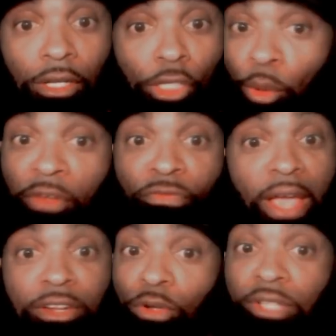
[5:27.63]
You ain't
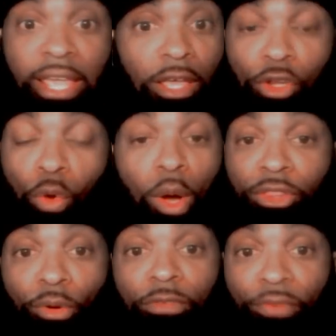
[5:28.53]
fighting no Tank at no one
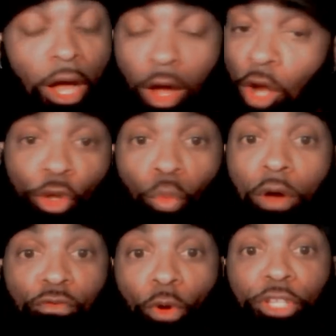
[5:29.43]
thirty uh, or no
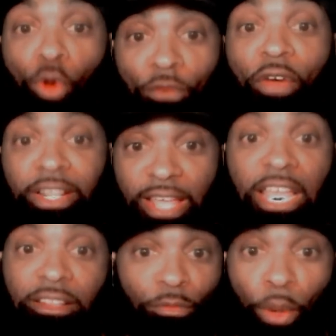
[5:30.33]
one forty. You won't fight
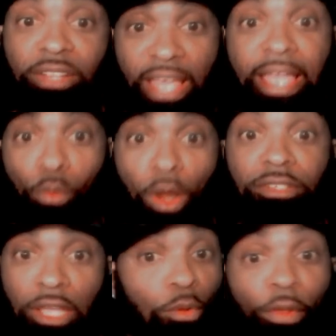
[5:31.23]
Tank at the weight Tank
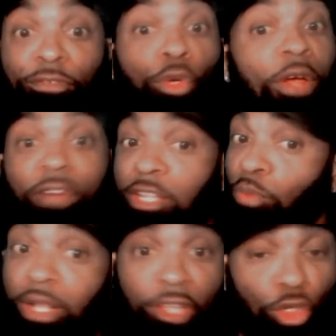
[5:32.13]
wants to. If you ain't fight
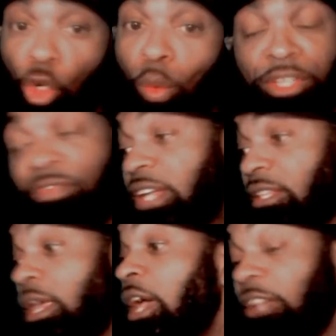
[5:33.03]
the weight Tank, you don't want the fight then.